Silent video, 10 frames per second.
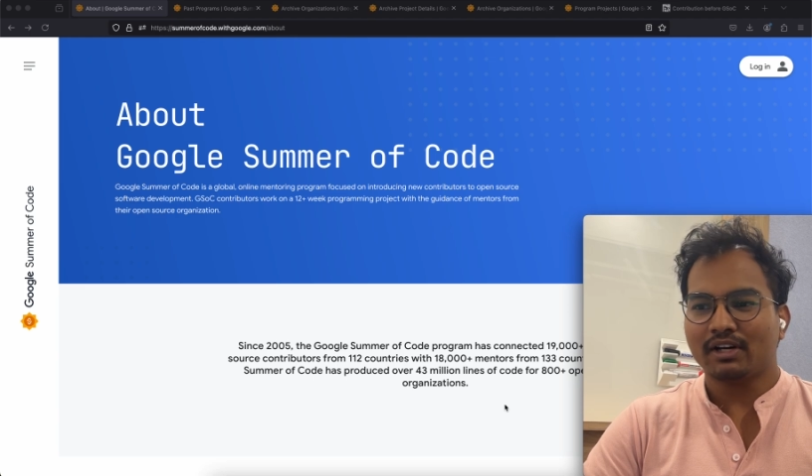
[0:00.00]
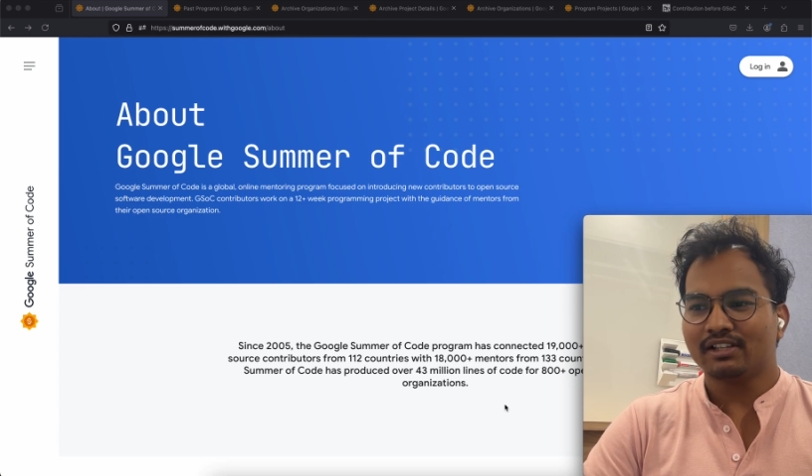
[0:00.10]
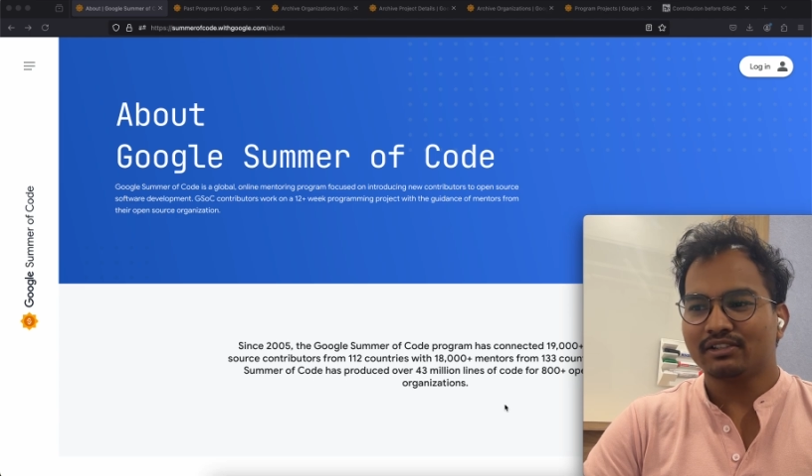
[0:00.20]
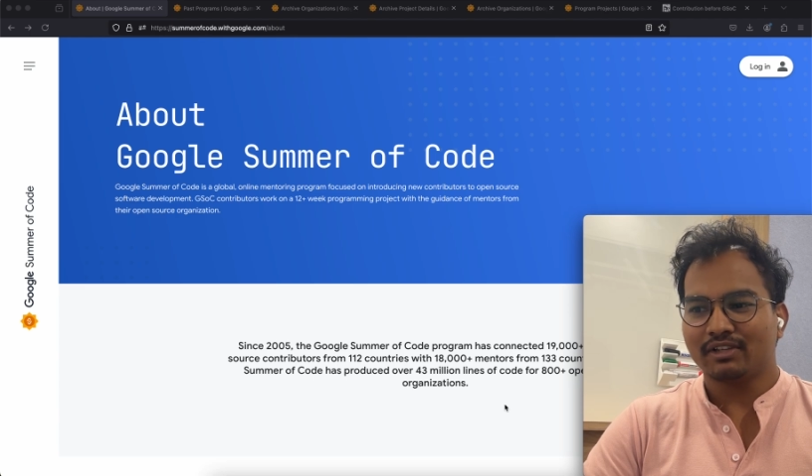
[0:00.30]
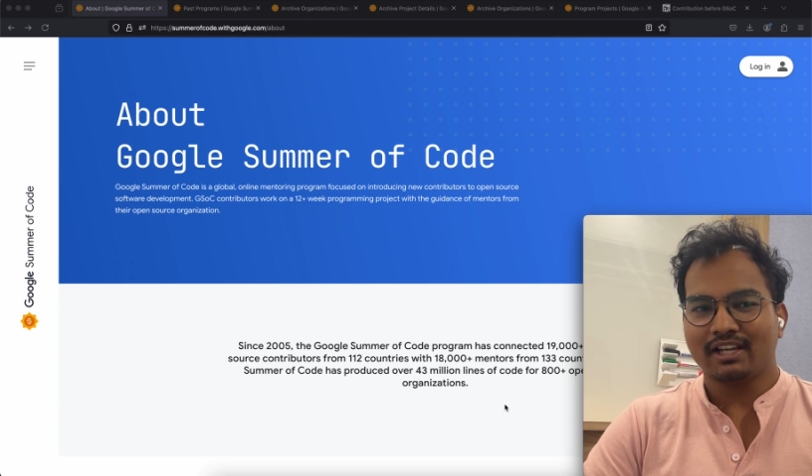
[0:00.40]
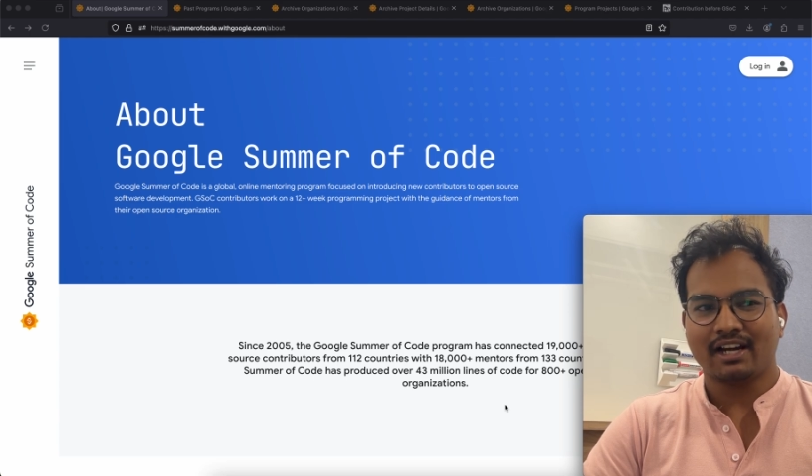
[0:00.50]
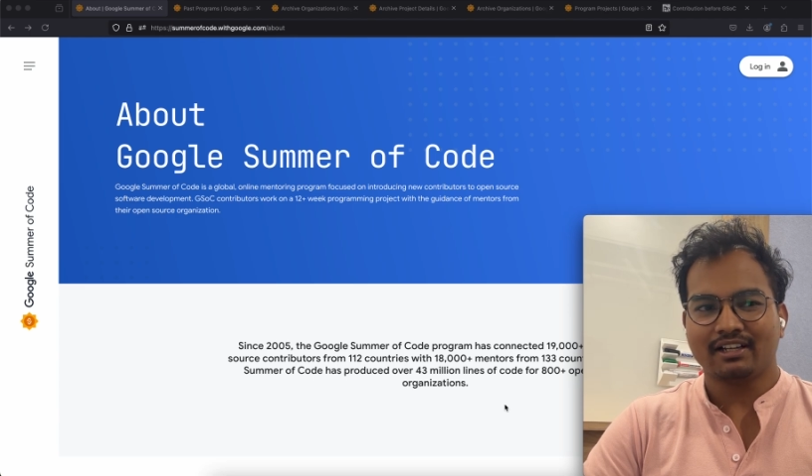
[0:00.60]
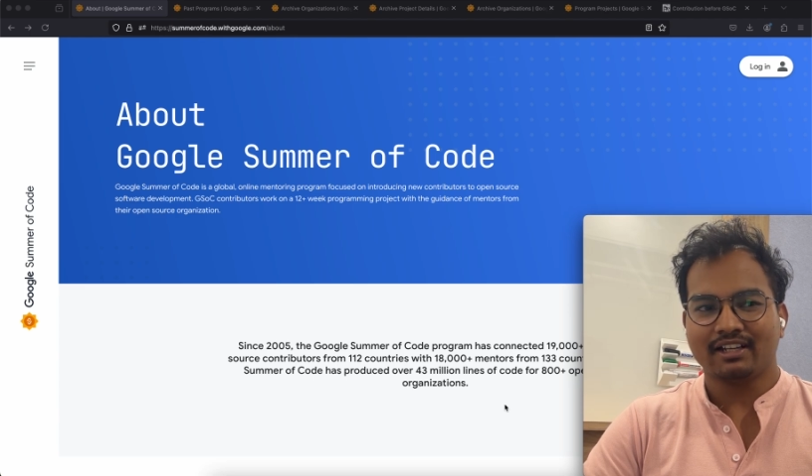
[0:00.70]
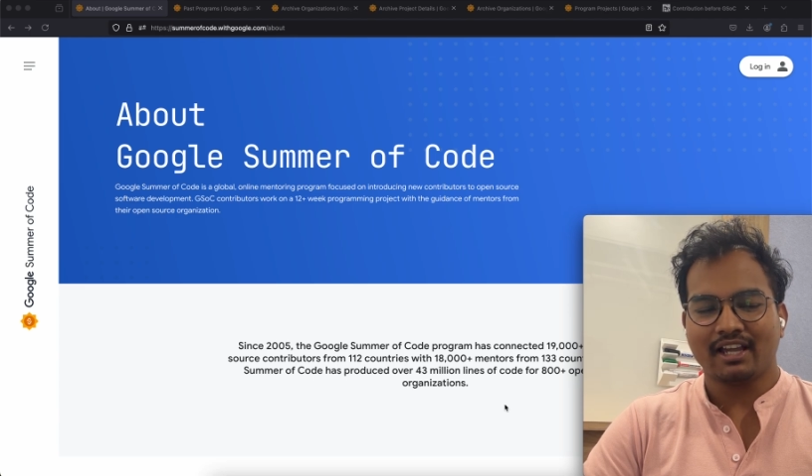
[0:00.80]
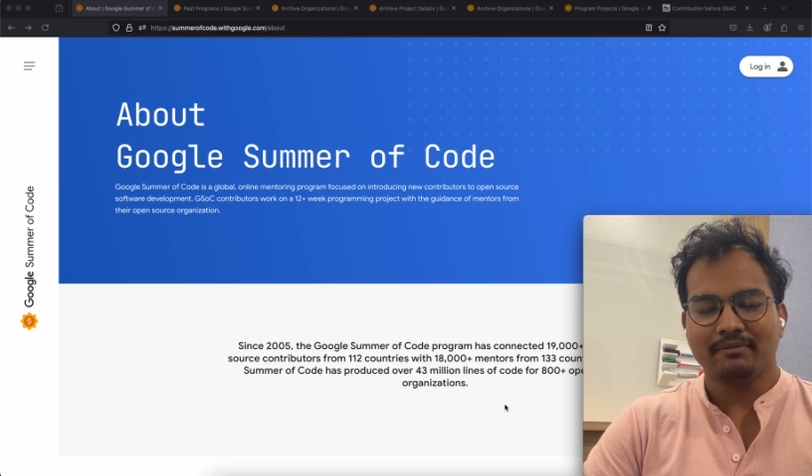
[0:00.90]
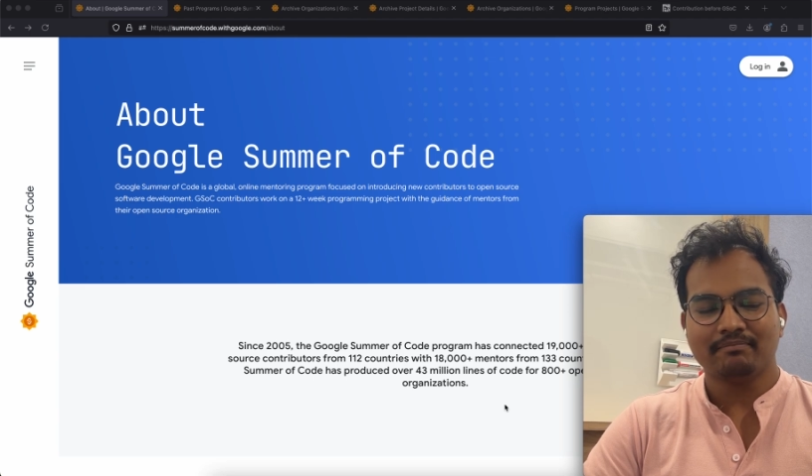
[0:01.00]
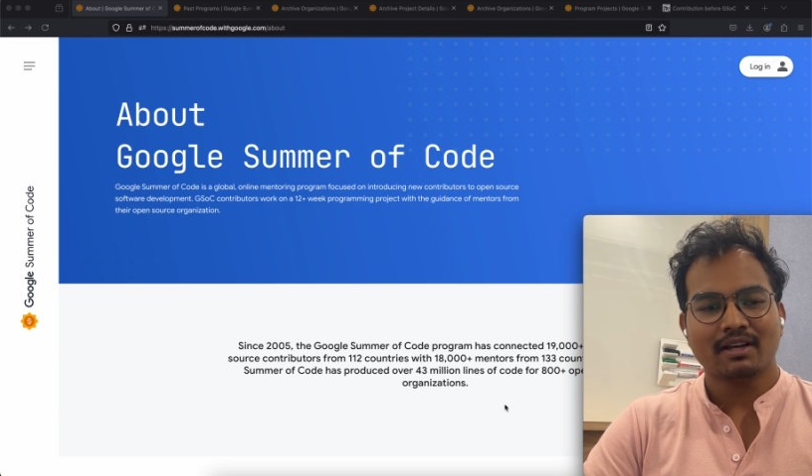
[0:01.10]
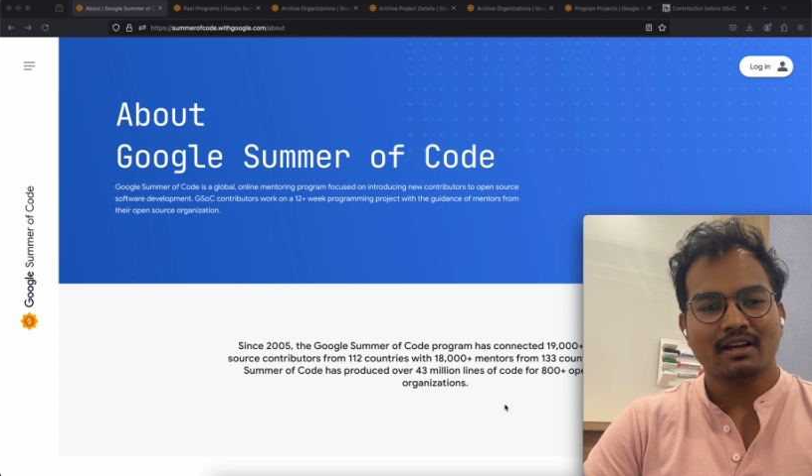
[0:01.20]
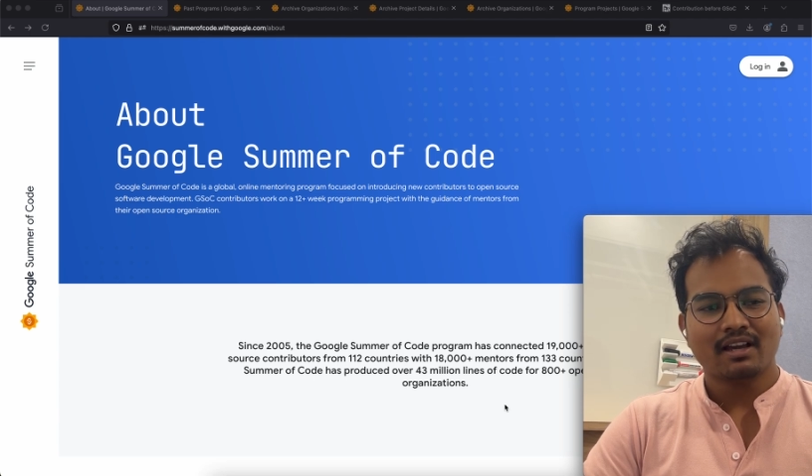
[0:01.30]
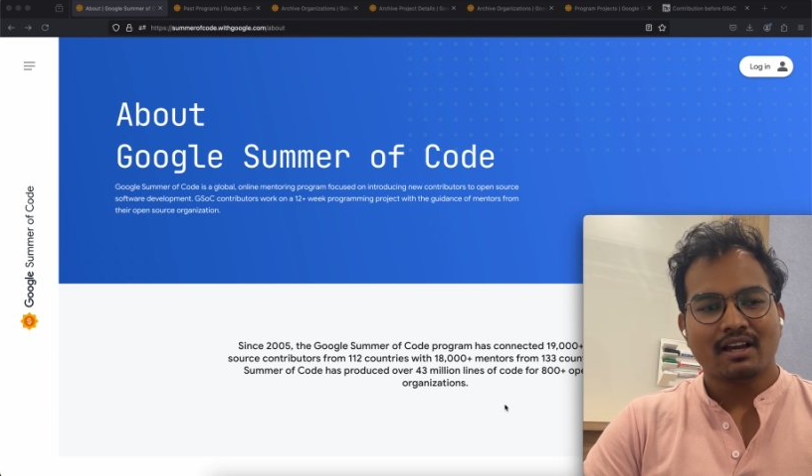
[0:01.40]
So that was very
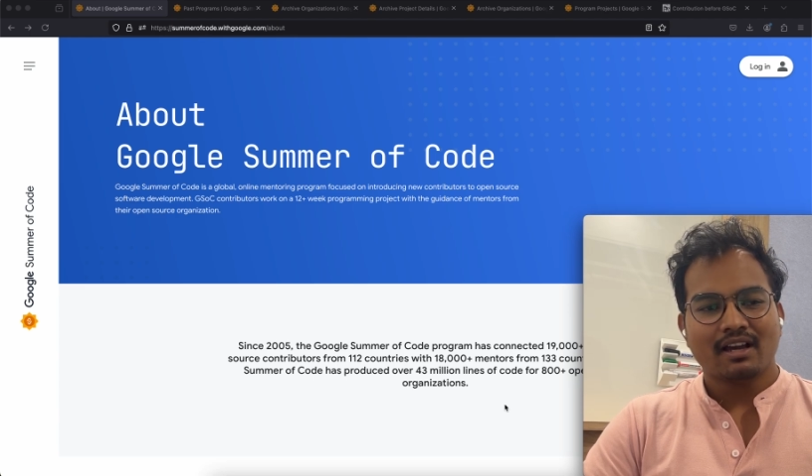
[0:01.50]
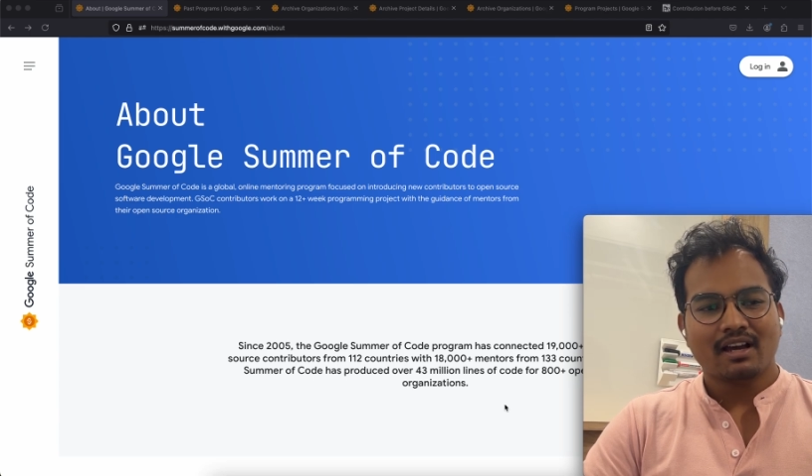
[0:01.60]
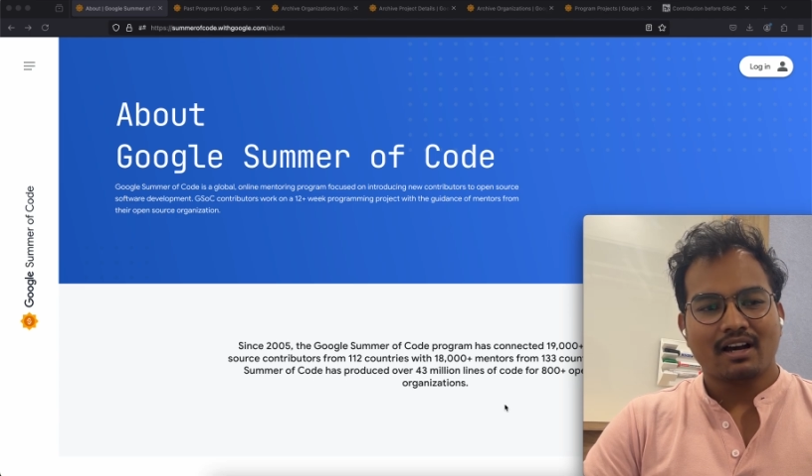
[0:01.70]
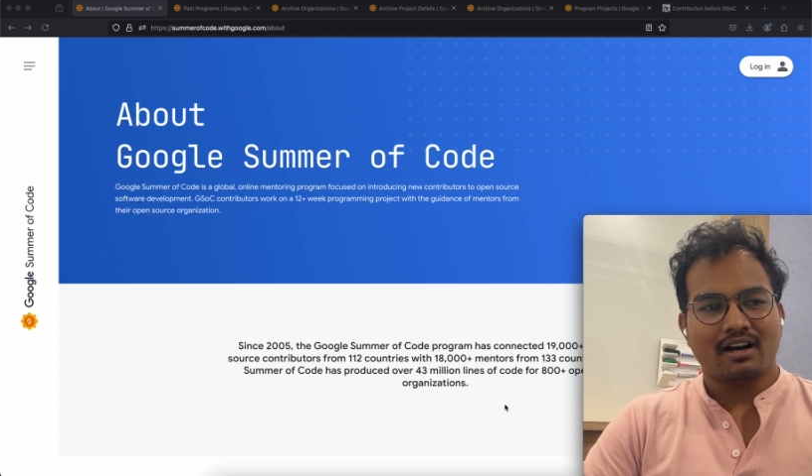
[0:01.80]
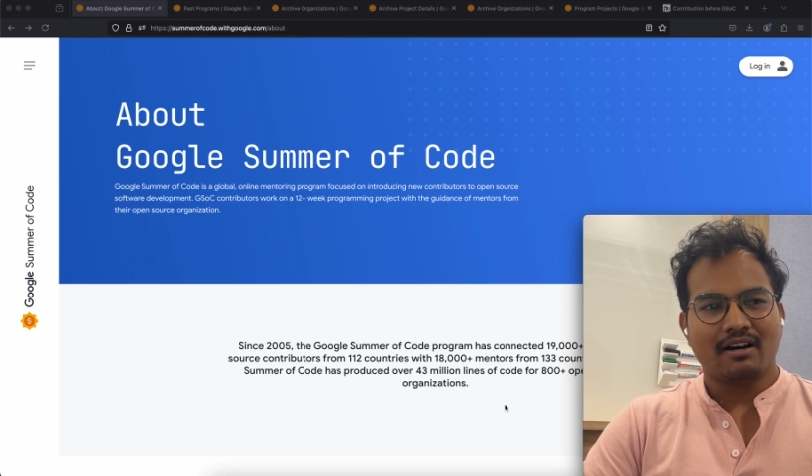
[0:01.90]
hard time